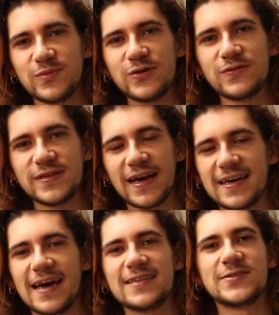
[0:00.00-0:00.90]
the movie I
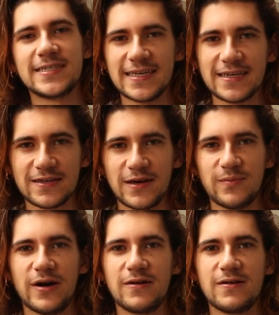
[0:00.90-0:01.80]
had to think
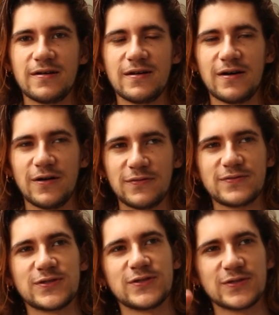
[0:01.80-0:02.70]
of
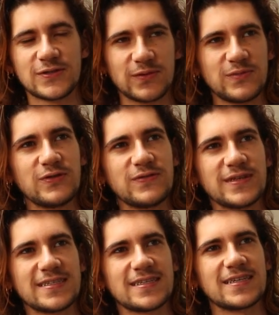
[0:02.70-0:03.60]
some
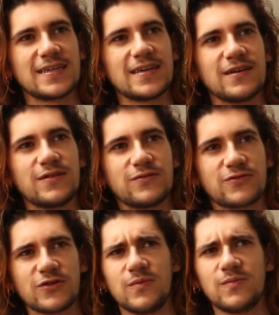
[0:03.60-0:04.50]
movies
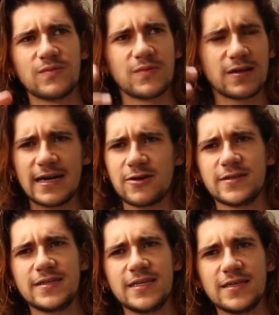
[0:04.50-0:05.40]
from Claire
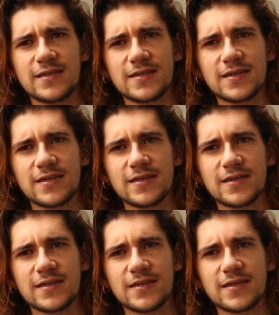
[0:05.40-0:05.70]
Denis